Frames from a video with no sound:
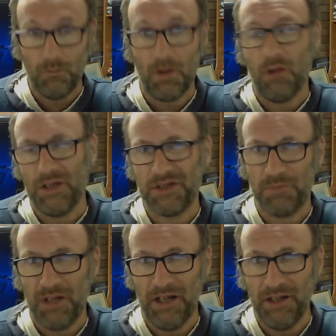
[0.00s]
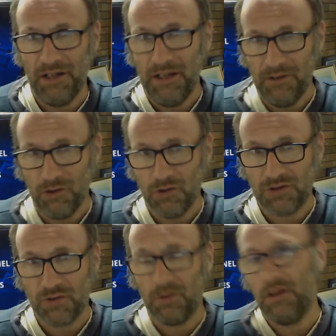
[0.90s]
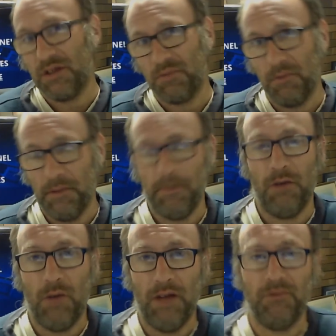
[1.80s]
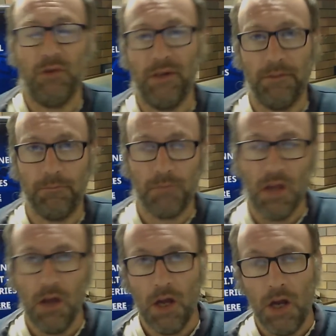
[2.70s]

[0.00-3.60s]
I'll explain in the news story. That's probably a better way of doing it.